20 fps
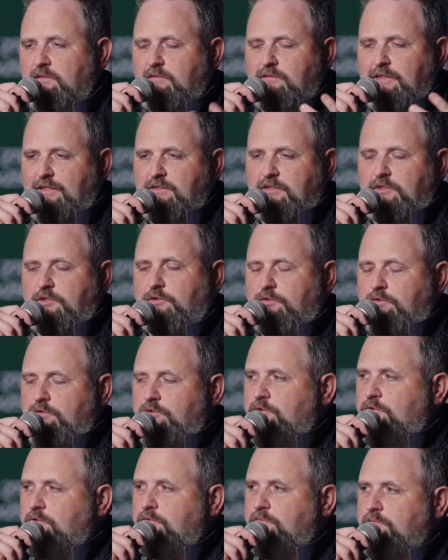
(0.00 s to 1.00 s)
that's a
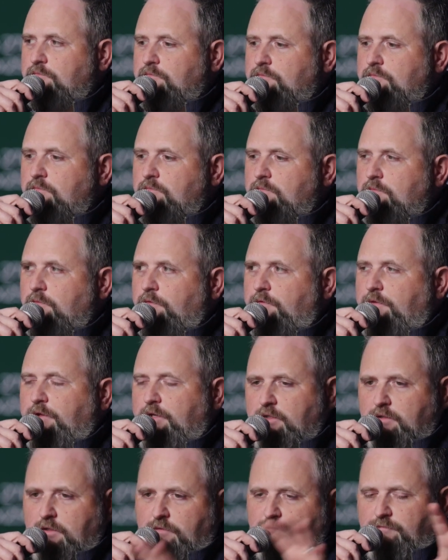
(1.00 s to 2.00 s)
huge
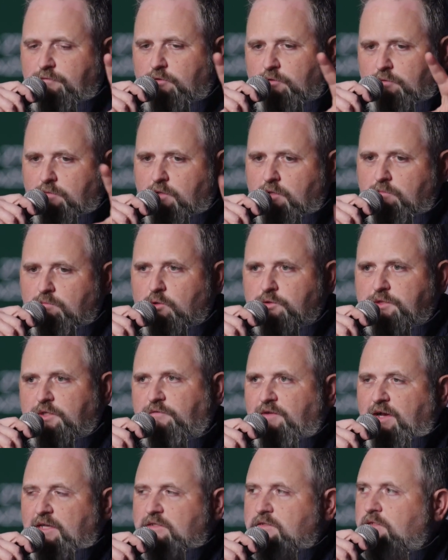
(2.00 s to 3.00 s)
thing for a
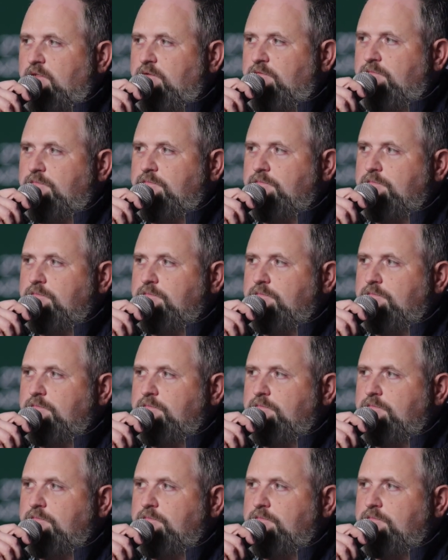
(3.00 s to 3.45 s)
multifaceted.